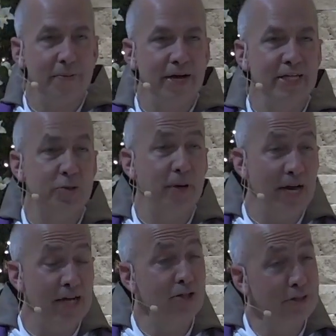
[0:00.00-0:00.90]
que
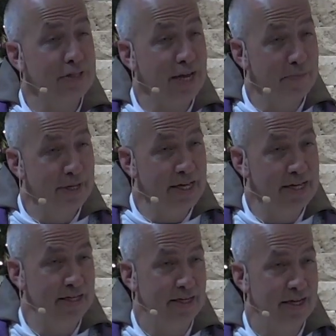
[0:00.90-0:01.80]
estaba
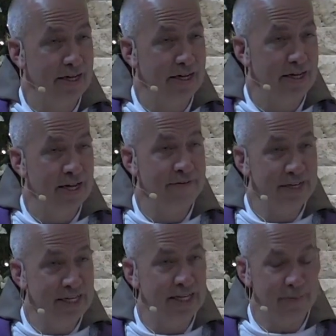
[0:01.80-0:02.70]
esperando también
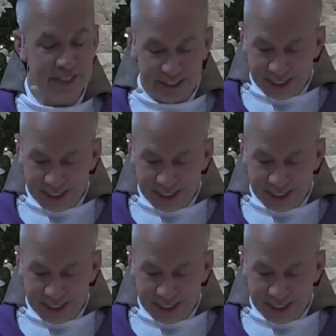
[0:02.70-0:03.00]
la